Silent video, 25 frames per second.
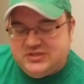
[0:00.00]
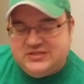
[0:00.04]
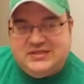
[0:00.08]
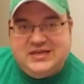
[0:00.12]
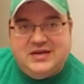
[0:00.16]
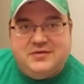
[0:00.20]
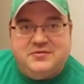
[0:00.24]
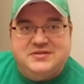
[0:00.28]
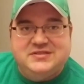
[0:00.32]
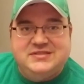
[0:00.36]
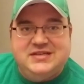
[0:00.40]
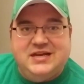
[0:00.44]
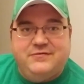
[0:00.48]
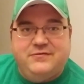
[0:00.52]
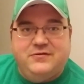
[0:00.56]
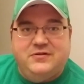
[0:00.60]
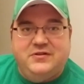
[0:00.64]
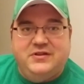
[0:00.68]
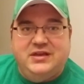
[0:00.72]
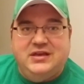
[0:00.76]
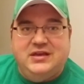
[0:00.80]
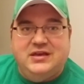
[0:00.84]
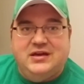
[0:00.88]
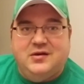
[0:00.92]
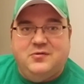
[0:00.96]
that was
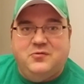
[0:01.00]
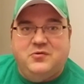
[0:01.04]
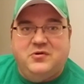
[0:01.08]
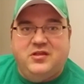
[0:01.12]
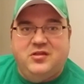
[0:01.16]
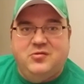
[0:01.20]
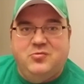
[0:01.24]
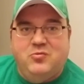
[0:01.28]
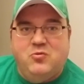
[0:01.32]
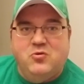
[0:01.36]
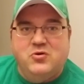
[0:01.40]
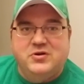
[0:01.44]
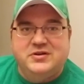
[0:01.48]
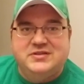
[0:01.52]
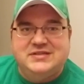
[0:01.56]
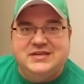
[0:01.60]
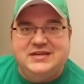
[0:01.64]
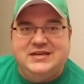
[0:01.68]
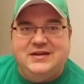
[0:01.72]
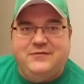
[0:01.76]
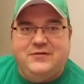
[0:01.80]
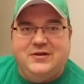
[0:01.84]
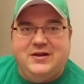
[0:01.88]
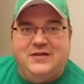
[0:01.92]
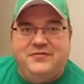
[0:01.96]
definitely one of the more
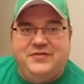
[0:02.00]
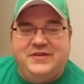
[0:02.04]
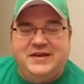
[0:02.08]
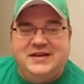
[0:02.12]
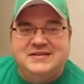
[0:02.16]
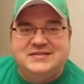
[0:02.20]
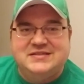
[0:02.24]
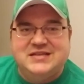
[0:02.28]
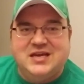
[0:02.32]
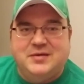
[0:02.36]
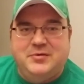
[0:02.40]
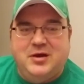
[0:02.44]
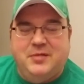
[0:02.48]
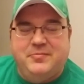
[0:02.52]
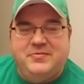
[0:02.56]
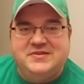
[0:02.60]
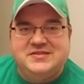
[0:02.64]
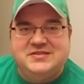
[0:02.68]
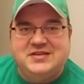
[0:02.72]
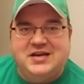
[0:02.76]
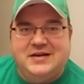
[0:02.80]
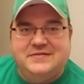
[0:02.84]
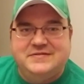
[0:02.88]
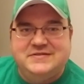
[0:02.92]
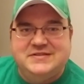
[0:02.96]
significant things coming up this
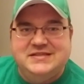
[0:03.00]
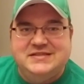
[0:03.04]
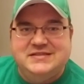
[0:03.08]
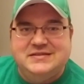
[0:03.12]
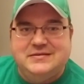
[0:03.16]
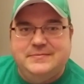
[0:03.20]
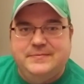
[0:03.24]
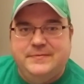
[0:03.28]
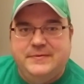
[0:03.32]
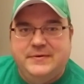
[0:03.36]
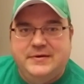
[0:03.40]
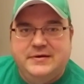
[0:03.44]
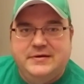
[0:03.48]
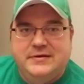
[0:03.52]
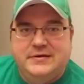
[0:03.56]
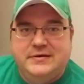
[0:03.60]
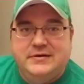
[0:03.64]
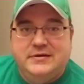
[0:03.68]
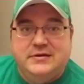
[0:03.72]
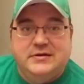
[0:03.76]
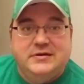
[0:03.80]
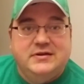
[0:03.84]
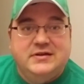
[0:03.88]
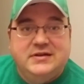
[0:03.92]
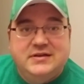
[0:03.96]
offseason.
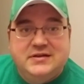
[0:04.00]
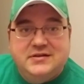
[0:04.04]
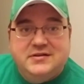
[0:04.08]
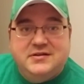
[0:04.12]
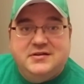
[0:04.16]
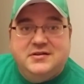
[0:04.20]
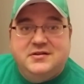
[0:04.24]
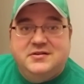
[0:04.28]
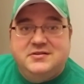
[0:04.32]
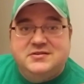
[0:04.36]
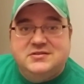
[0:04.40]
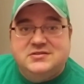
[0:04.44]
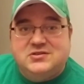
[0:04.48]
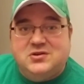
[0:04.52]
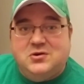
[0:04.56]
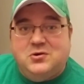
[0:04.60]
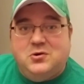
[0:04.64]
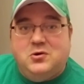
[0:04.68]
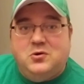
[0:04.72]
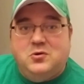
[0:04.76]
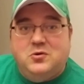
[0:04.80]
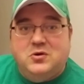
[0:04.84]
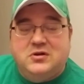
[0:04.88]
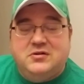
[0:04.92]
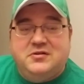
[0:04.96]
So
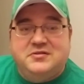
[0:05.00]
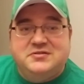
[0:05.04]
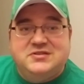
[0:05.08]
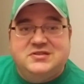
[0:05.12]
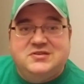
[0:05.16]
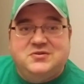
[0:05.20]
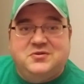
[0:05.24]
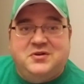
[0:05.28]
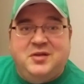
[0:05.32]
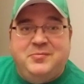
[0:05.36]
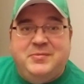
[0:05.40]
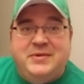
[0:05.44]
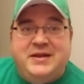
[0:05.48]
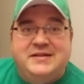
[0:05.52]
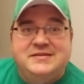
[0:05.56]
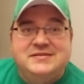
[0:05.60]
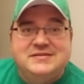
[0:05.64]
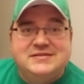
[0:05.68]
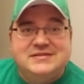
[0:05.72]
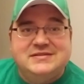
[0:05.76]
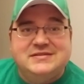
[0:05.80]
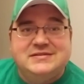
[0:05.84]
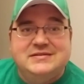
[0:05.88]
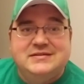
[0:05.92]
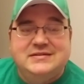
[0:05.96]
we're close to 20
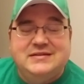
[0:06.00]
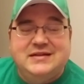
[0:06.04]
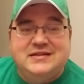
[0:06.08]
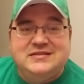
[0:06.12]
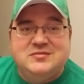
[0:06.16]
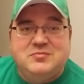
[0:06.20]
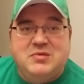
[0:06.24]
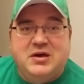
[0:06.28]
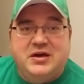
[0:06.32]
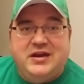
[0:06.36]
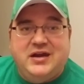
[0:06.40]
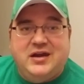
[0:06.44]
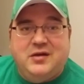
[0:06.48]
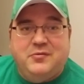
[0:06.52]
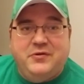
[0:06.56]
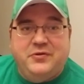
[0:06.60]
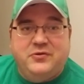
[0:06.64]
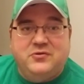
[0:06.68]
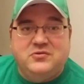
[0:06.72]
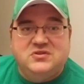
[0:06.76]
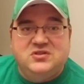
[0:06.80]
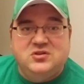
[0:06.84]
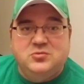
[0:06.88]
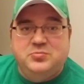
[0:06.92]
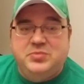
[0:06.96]
minutes. That's about it. I went through
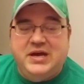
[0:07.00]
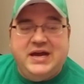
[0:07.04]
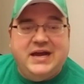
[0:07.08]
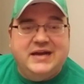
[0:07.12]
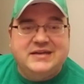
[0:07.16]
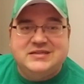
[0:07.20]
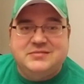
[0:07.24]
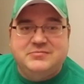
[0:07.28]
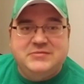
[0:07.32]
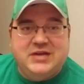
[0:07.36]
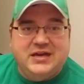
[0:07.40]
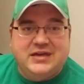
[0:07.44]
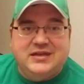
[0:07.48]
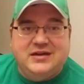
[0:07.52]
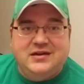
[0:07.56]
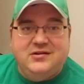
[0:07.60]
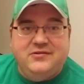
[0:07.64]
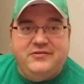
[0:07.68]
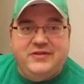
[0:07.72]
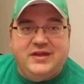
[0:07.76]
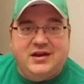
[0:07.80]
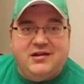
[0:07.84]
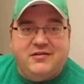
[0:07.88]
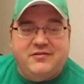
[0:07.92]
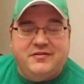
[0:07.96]
2 packs. I'm not going to do
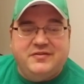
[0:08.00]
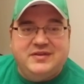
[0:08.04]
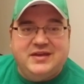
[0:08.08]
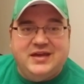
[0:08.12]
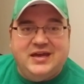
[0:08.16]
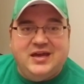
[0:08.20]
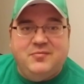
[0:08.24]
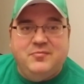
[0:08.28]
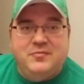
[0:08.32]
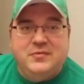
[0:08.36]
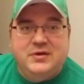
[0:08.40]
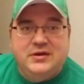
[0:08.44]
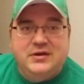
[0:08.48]
that all the time.